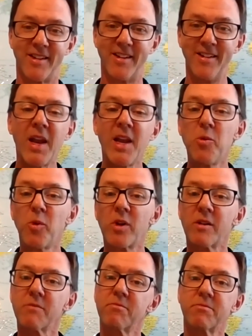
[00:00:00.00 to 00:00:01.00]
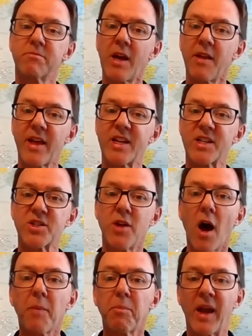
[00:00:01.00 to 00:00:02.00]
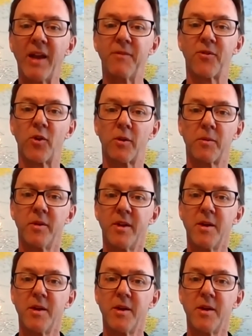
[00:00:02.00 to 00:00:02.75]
Many will say that it's not painful,